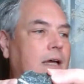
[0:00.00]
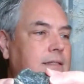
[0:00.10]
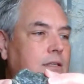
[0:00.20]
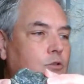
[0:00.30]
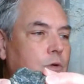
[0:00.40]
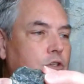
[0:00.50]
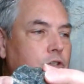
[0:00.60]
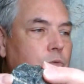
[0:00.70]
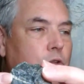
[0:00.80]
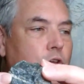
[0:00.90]

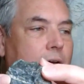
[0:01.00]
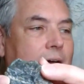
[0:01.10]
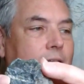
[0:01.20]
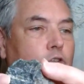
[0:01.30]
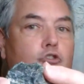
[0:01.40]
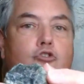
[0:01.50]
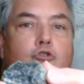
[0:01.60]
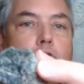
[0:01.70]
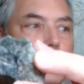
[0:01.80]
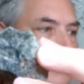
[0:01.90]
situation where you had
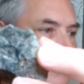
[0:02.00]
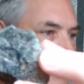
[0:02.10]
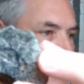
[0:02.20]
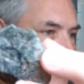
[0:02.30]
shorter, let's